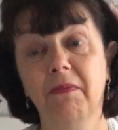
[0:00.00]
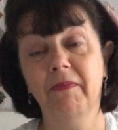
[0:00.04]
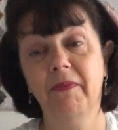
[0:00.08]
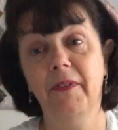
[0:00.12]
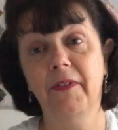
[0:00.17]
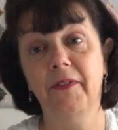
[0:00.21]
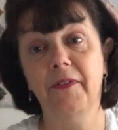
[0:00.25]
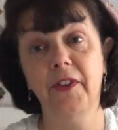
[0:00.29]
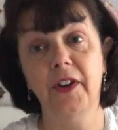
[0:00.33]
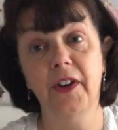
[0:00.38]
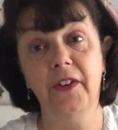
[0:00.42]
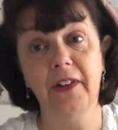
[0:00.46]

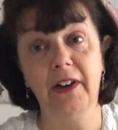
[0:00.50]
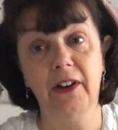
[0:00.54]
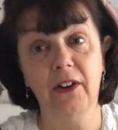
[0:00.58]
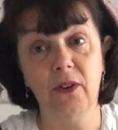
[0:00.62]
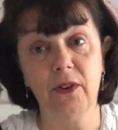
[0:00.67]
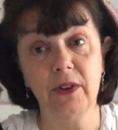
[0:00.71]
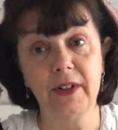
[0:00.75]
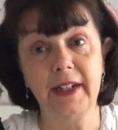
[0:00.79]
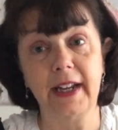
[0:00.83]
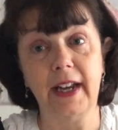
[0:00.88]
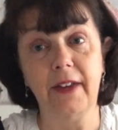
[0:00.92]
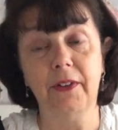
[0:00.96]
further
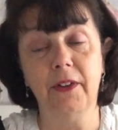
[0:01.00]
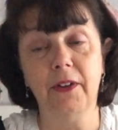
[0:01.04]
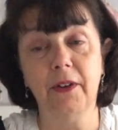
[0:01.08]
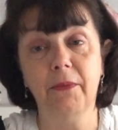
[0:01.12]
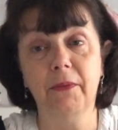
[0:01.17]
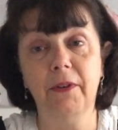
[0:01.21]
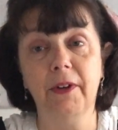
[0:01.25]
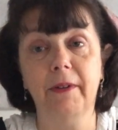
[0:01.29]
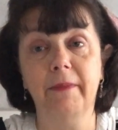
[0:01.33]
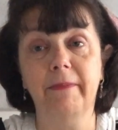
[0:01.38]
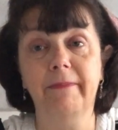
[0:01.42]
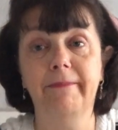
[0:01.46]
lockdown that
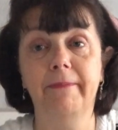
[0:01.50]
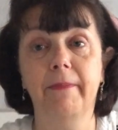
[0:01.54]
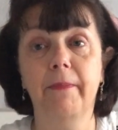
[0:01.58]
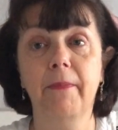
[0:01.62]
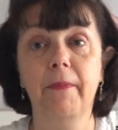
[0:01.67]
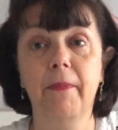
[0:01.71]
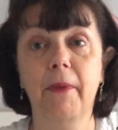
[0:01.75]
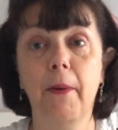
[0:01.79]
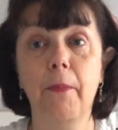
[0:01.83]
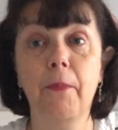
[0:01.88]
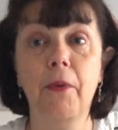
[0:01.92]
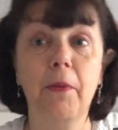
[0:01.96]
we're
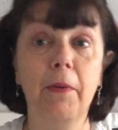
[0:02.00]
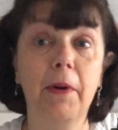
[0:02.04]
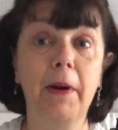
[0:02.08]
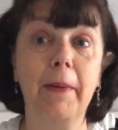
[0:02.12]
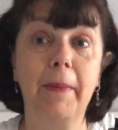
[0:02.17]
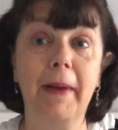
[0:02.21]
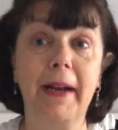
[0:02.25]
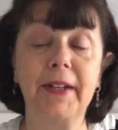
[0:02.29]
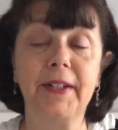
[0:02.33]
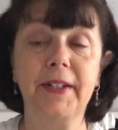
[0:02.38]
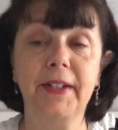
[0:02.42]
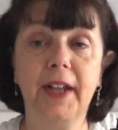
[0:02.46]
probably
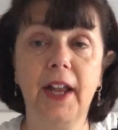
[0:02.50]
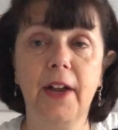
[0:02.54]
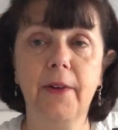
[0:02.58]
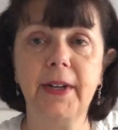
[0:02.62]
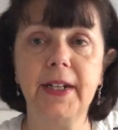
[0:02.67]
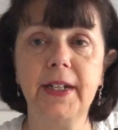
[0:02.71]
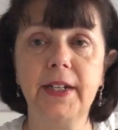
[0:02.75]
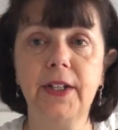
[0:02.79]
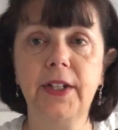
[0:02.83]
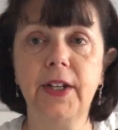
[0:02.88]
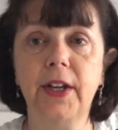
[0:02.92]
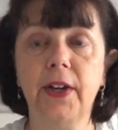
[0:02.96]
about to go
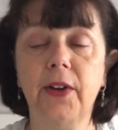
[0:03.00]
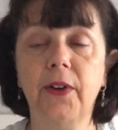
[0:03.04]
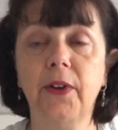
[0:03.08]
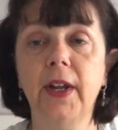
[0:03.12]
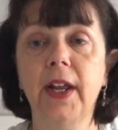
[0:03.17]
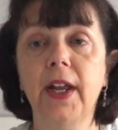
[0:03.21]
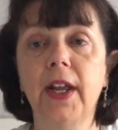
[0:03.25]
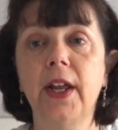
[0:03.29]
into,